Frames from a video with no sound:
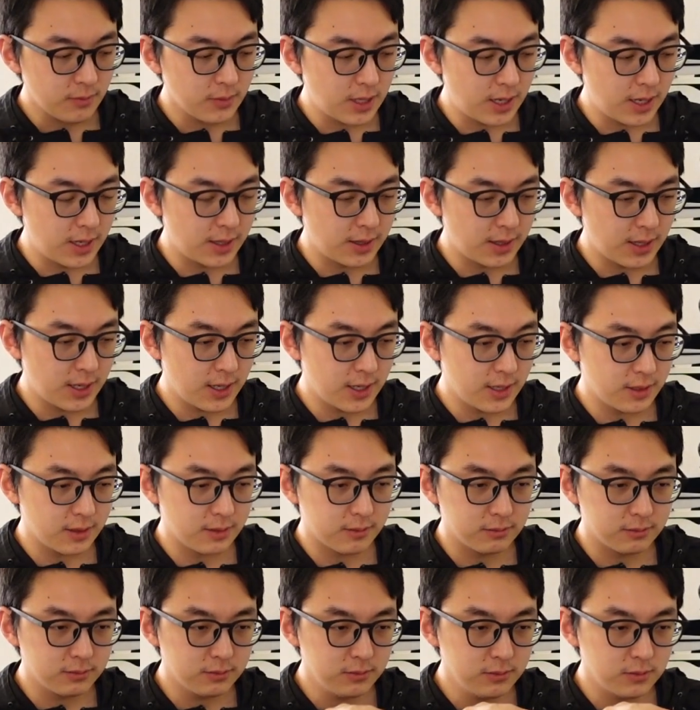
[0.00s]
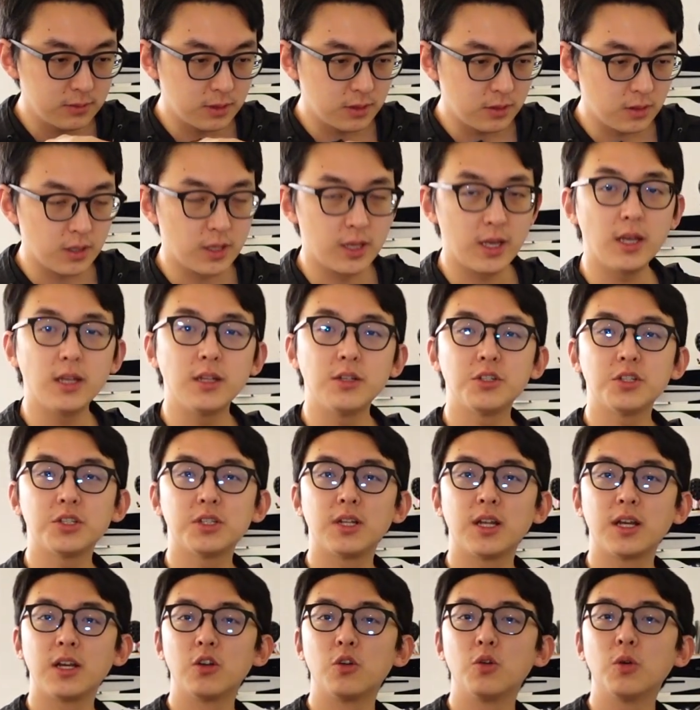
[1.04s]
And then again, just
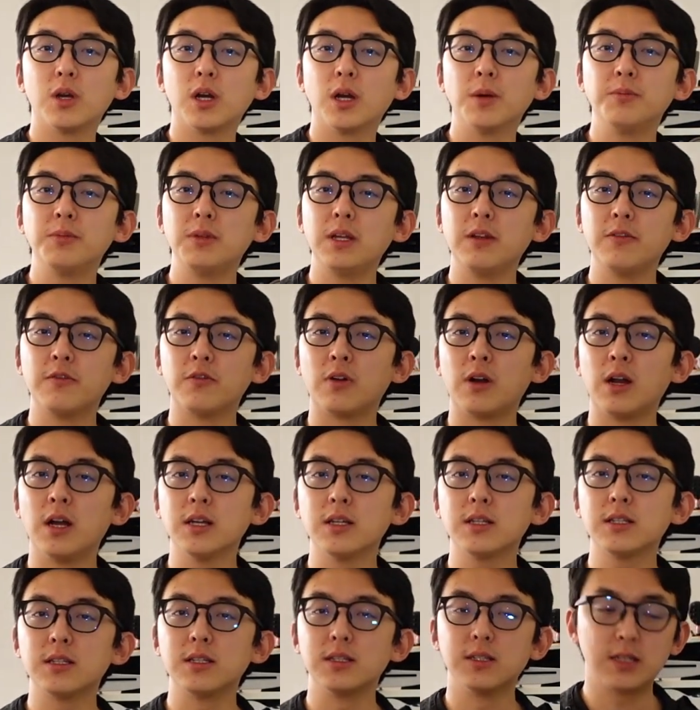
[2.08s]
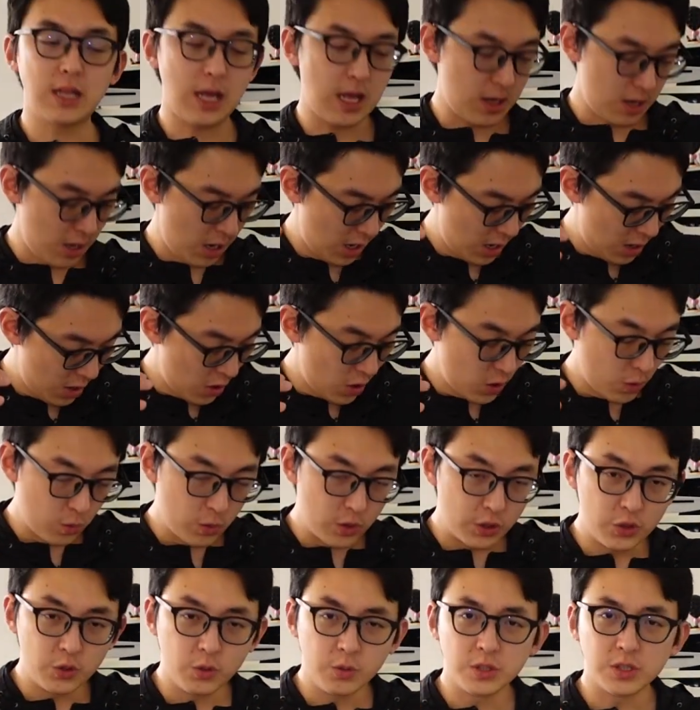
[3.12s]
like a quick update for us is that
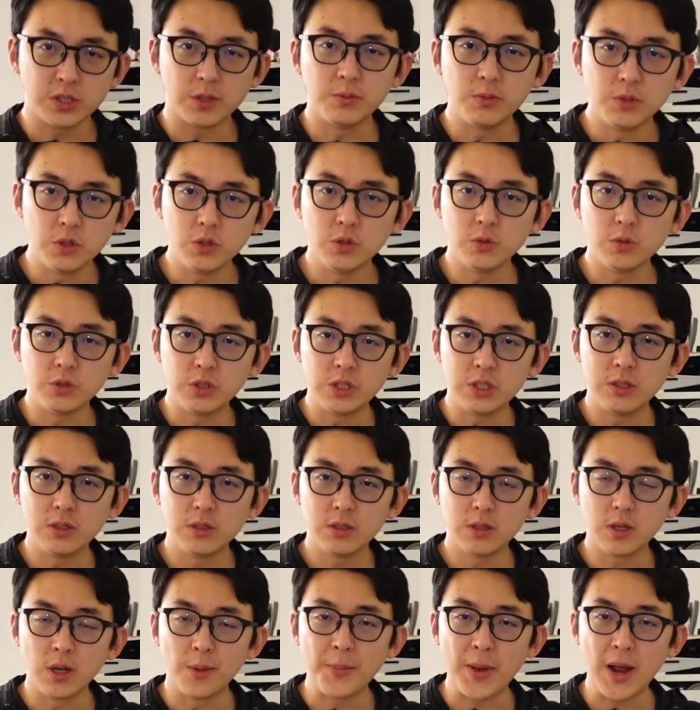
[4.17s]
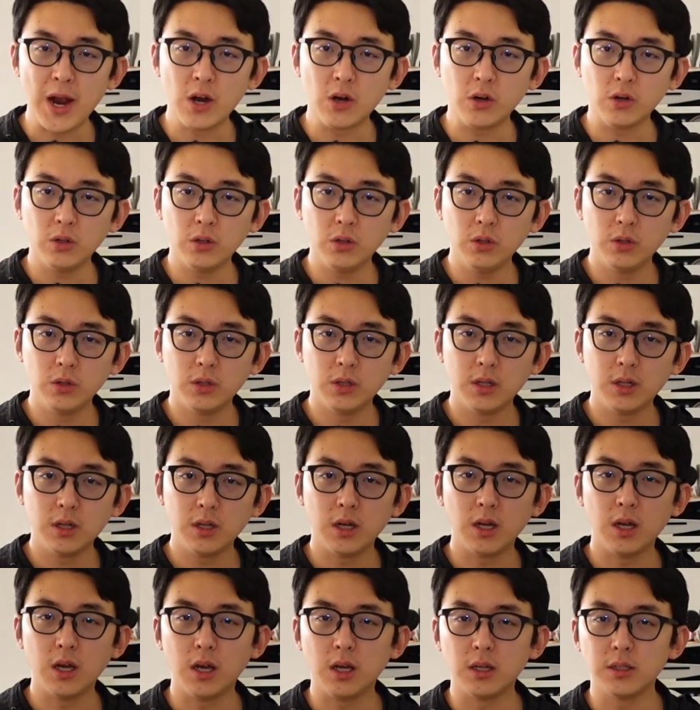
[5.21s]
we're doing some new apparel,
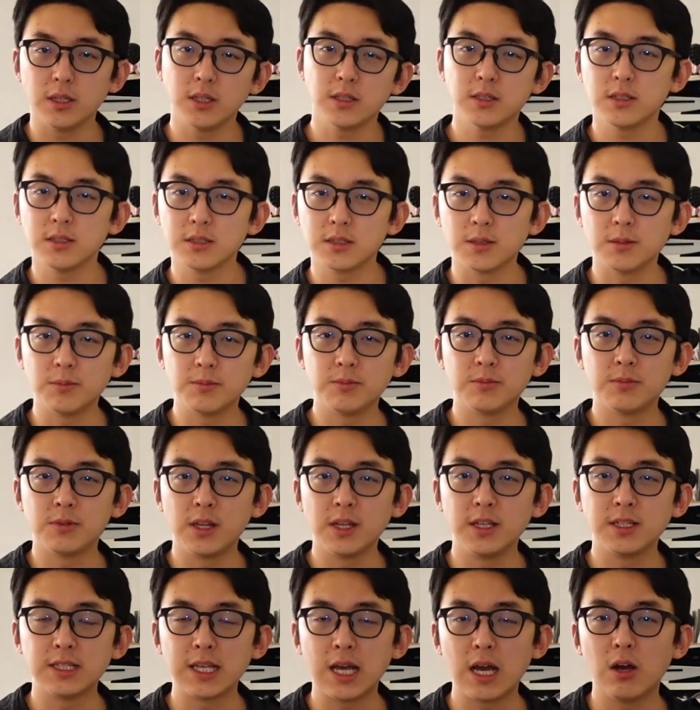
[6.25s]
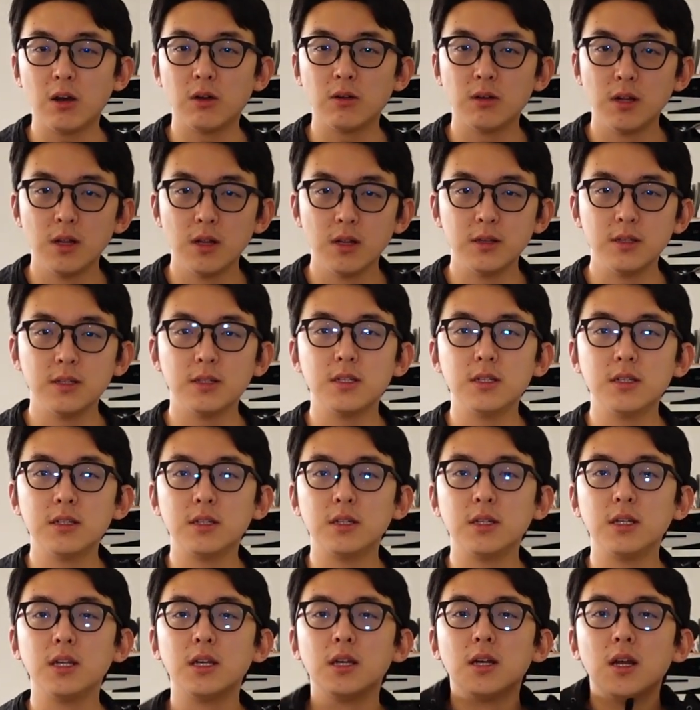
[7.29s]
testing some things out. This is
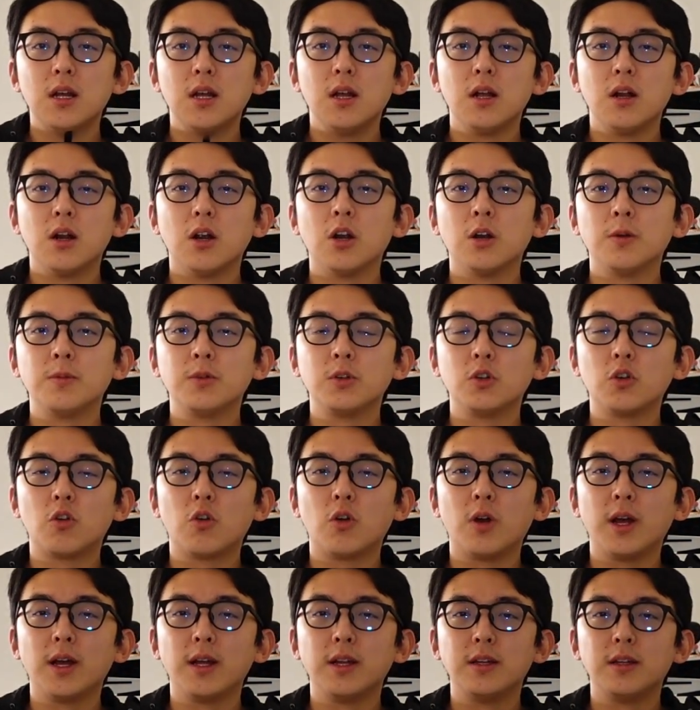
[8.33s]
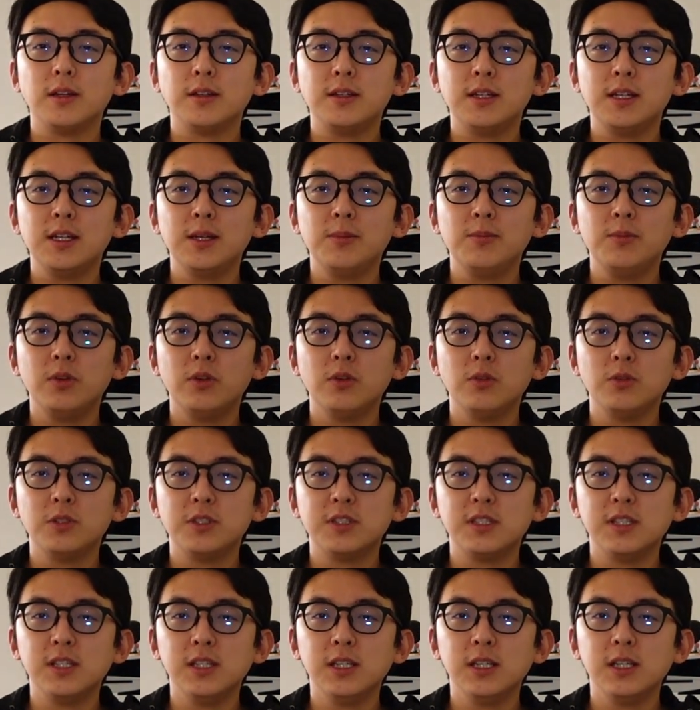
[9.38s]
the UrbanCred Team
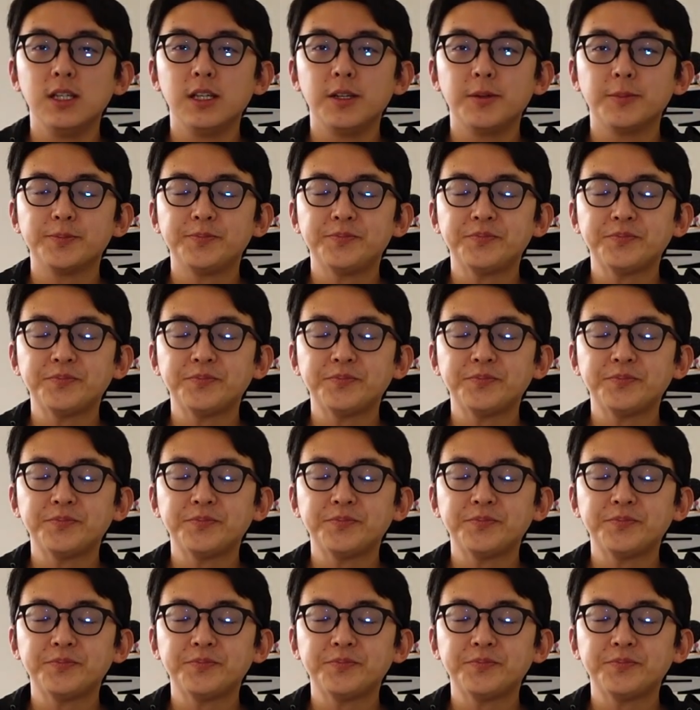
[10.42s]
UC